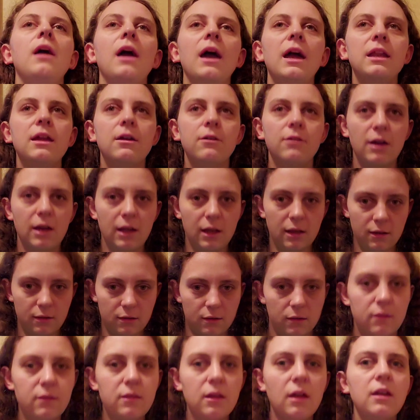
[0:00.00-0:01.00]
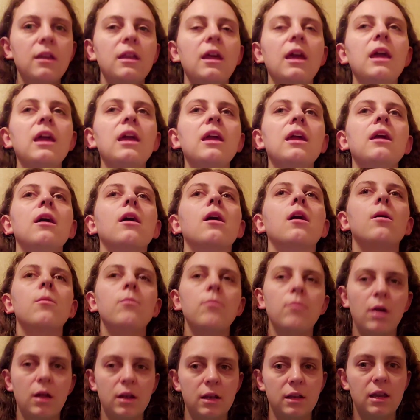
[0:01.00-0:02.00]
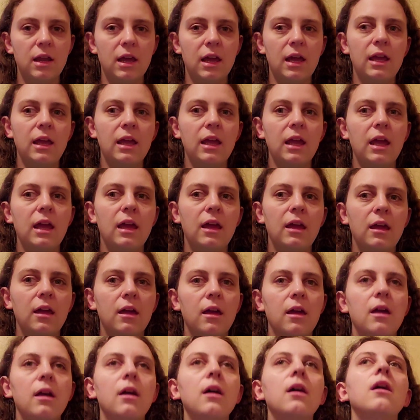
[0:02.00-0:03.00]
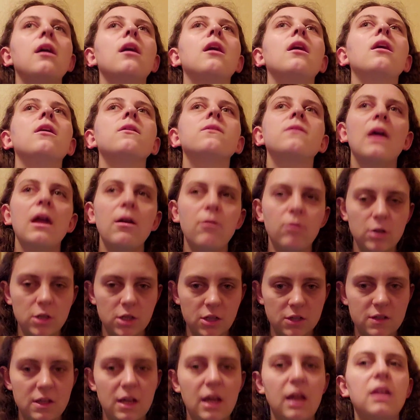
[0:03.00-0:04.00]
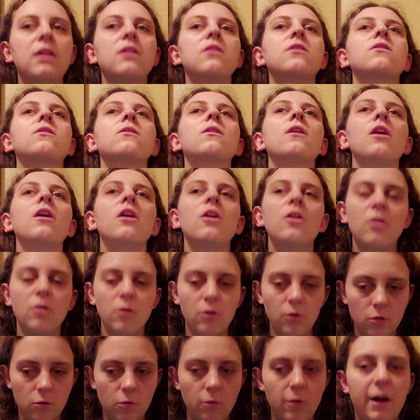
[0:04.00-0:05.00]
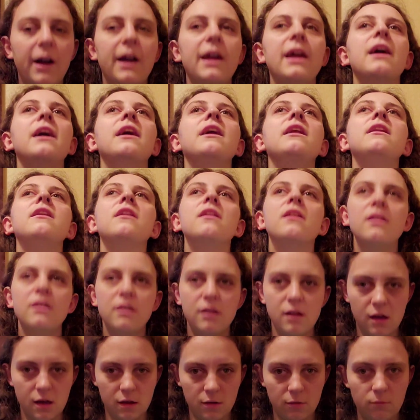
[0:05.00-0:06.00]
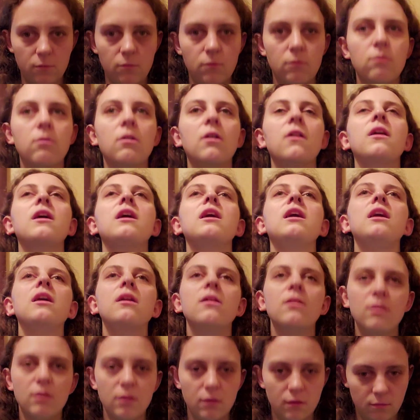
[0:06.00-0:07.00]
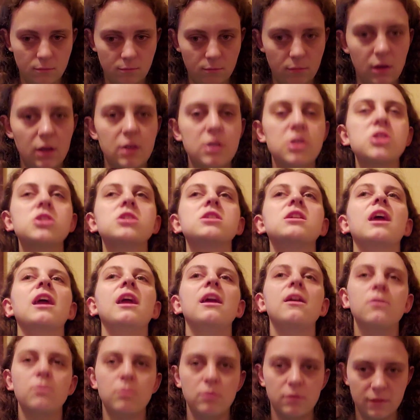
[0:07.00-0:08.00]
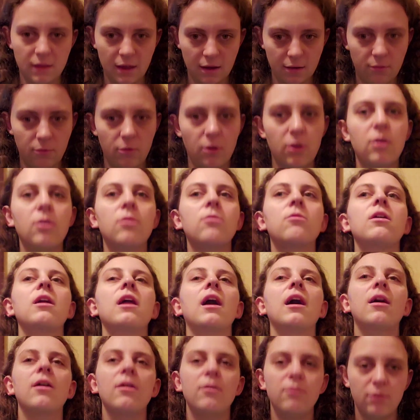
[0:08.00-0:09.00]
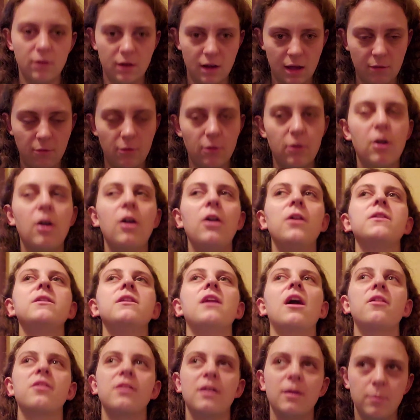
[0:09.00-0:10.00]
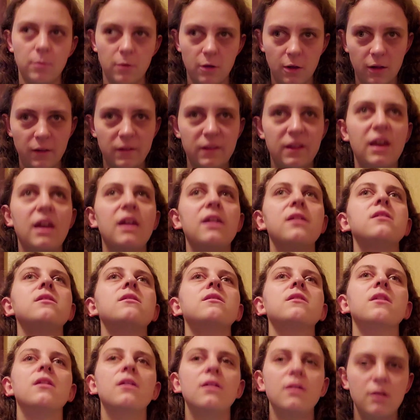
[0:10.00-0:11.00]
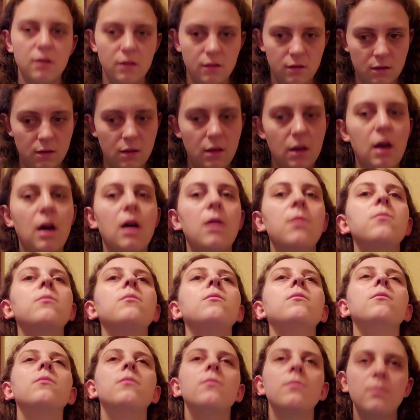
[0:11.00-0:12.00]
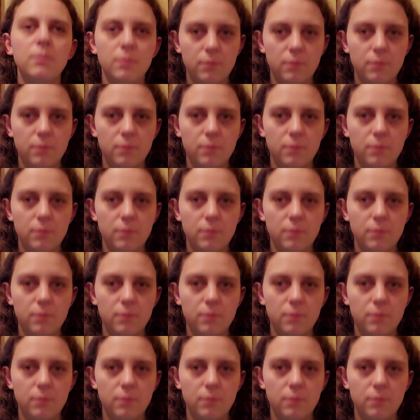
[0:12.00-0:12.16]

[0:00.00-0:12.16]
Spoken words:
anyway, Sunday, Monday, they were just kind of slow, quiet, not really much days. They were what I will call nothing ball days. I